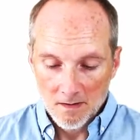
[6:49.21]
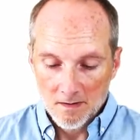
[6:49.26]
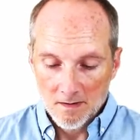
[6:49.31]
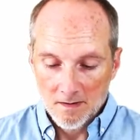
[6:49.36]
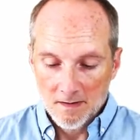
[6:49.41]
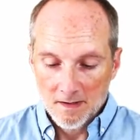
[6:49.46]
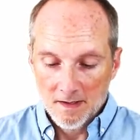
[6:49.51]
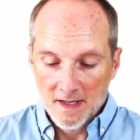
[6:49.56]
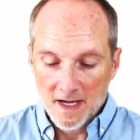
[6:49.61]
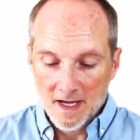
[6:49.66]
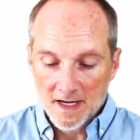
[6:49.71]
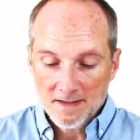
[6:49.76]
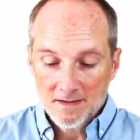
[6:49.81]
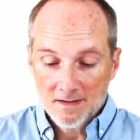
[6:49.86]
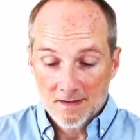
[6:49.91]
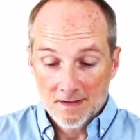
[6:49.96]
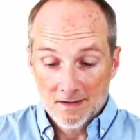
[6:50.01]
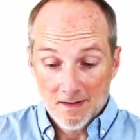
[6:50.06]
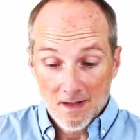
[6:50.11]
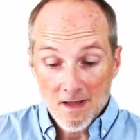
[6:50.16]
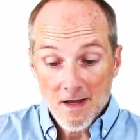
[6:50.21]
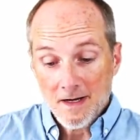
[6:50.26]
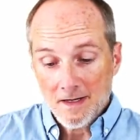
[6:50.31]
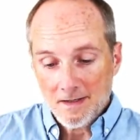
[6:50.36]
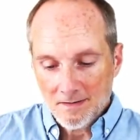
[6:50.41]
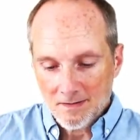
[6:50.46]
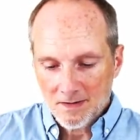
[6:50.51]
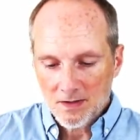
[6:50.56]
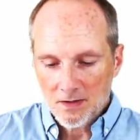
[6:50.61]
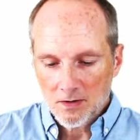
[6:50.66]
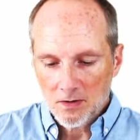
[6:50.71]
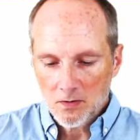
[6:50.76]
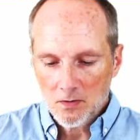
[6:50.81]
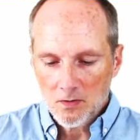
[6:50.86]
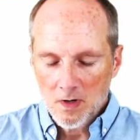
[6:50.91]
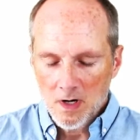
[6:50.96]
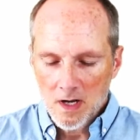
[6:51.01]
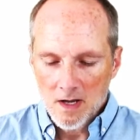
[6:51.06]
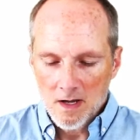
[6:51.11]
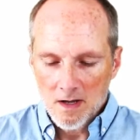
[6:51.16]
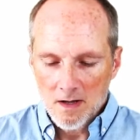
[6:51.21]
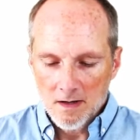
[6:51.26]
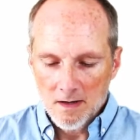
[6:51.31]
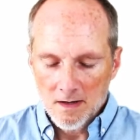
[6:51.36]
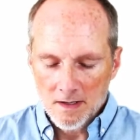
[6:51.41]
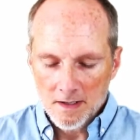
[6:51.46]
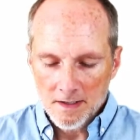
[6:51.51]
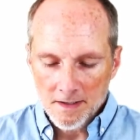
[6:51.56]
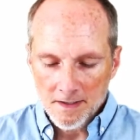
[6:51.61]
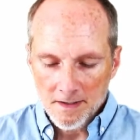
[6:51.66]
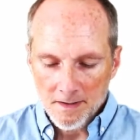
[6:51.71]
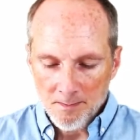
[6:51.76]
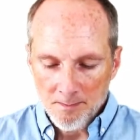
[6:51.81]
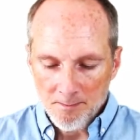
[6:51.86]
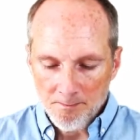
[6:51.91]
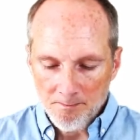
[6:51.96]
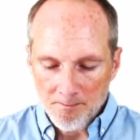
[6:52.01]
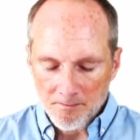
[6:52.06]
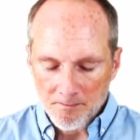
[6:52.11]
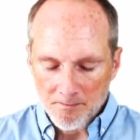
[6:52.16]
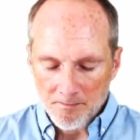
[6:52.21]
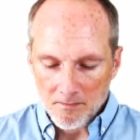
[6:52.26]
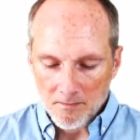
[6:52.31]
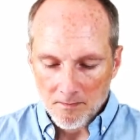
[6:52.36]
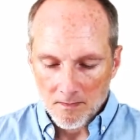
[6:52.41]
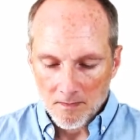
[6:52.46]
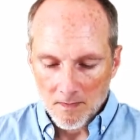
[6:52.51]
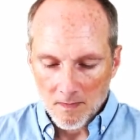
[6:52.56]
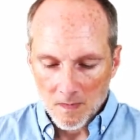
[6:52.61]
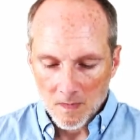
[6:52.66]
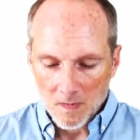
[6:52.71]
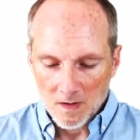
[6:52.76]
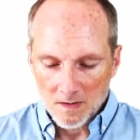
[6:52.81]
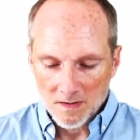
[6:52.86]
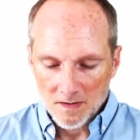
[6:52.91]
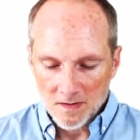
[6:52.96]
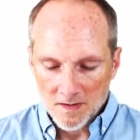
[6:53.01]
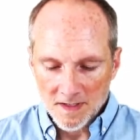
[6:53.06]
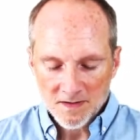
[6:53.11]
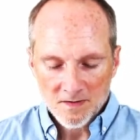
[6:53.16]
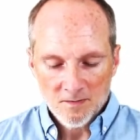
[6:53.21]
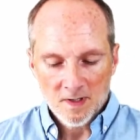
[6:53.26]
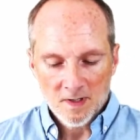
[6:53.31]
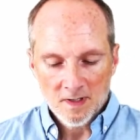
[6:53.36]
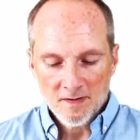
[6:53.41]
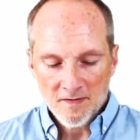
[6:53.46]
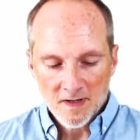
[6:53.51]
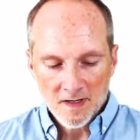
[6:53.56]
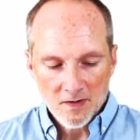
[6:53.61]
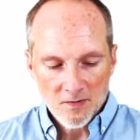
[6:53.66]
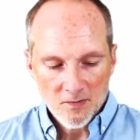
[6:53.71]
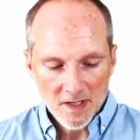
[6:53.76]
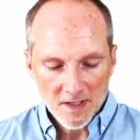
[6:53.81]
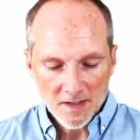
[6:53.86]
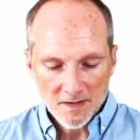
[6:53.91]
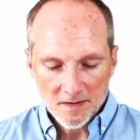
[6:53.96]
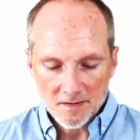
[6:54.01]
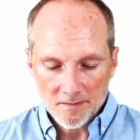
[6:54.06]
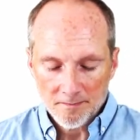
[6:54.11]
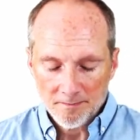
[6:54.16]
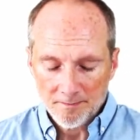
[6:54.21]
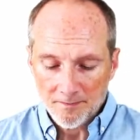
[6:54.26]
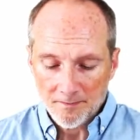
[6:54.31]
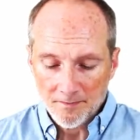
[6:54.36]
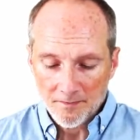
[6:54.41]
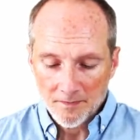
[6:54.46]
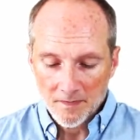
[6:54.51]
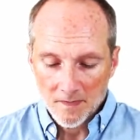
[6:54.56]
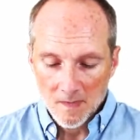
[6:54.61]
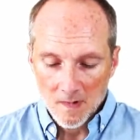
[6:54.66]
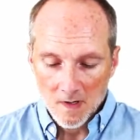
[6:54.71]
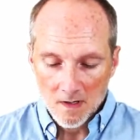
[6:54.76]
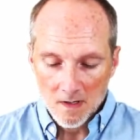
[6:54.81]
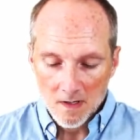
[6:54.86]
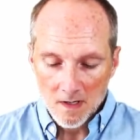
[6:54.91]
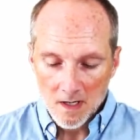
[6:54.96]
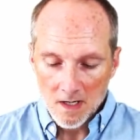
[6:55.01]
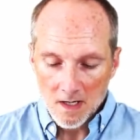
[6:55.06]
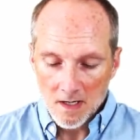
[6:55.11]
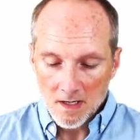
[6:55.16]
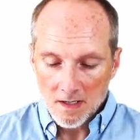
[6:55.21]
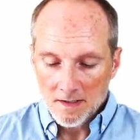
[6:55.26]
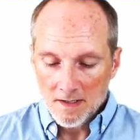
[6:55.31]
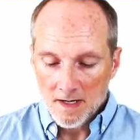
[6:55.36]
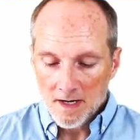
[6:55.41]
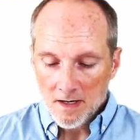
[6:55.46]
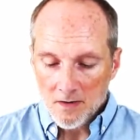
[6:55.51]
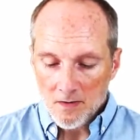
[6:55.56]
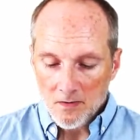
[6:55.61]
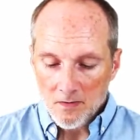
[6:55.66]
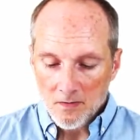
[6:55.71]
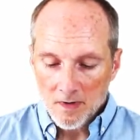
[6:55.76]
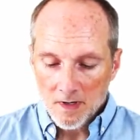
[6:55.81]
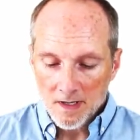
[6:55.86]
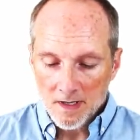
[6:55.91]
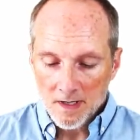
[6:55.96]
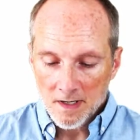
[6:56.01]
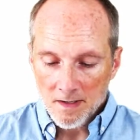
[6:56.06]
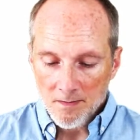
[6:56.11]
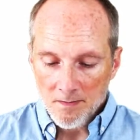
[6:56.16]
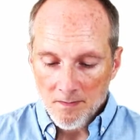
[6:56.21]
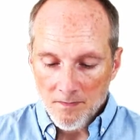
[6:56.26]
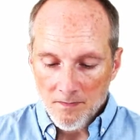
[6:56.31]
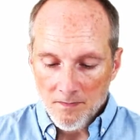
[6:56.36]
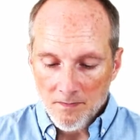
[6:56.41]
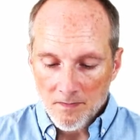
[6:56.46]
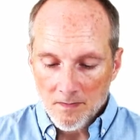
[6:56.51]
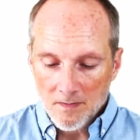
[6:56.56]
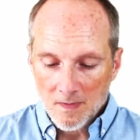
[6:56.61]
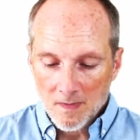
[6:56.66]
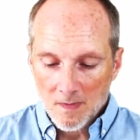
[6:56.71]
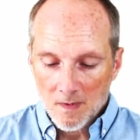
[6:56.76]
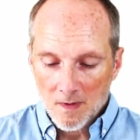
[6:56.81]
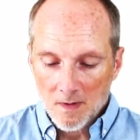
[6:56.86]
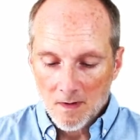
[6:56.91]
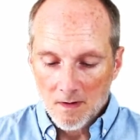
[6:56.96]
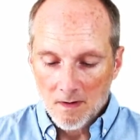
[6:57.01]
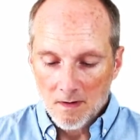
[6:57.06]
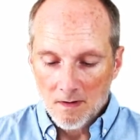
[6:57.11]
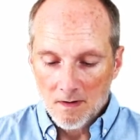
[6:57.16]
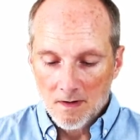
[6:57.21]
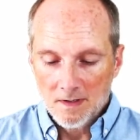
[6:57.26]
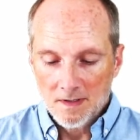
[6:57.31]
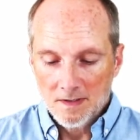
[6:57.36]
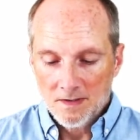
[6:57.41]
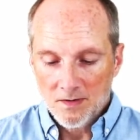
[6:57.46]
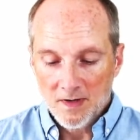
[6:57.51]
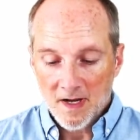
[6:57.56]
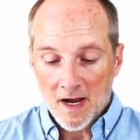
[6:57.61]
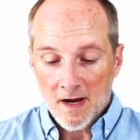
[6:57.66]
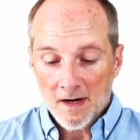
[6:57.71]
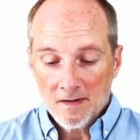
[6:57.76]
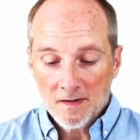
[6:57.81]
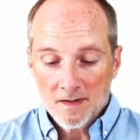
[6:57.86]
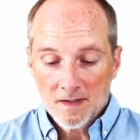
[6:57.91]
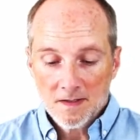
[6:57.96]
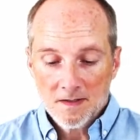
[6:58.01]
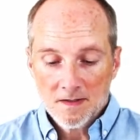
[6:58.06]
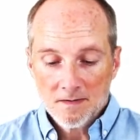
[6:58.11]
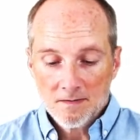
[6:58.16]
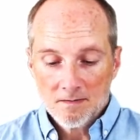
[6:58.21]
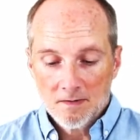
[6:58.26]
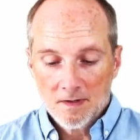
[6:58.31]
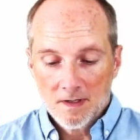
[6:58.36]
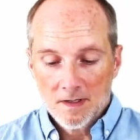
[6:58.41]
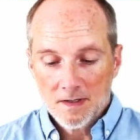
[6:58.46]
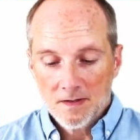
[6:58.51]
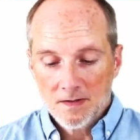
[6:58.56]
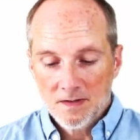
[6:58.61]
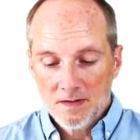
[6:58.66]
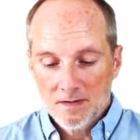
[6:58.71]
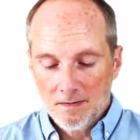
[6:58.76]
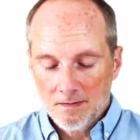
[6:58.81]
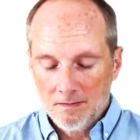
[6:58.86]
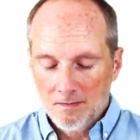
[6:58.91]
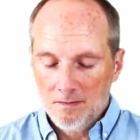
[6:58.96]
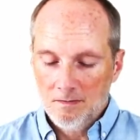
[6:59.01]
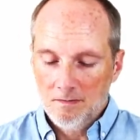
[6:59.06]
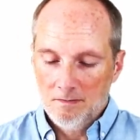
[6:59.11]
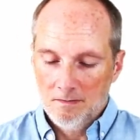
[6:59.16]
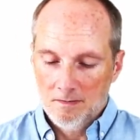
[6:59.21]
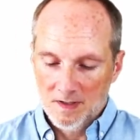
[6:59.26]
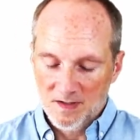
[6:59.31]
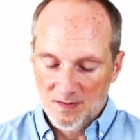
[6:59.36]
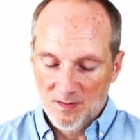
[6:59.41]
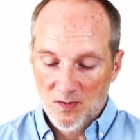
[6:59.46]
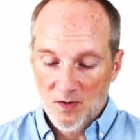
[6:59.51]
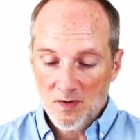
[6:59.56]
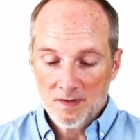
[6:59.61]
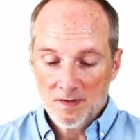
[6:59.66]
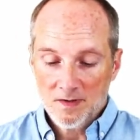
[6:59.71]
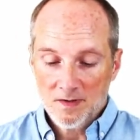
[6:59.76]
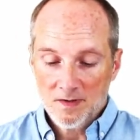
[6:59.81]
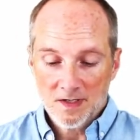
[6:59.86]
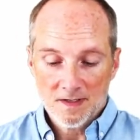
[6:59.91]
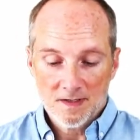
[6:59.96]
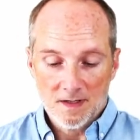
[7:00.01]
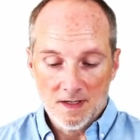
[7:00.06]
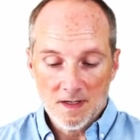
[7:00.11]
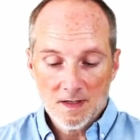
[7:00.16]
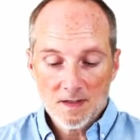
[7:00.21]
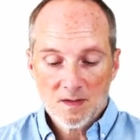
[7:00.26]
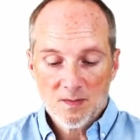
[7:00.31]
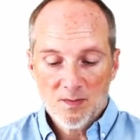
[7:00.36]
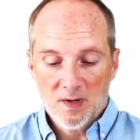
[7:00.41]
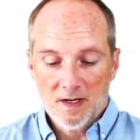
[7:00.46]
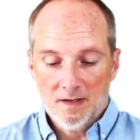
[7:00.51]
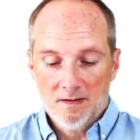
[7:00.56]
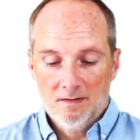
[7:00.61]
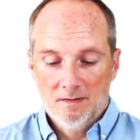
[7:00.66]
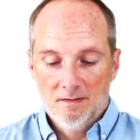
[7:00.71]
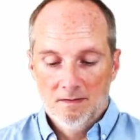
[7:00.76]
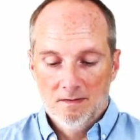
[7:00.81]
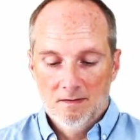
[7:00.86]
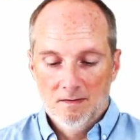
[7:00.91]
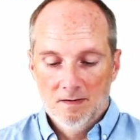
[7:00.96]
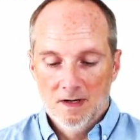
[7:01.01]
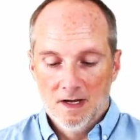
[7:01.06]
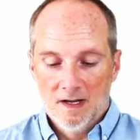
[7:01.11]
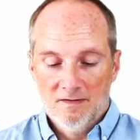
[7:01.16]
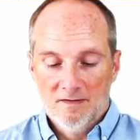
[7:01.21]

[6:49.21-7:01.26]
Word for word: That's a line. So, um, so that's a well-defined question. Now, um, so calculus is, is, it's more than just this, but kind of a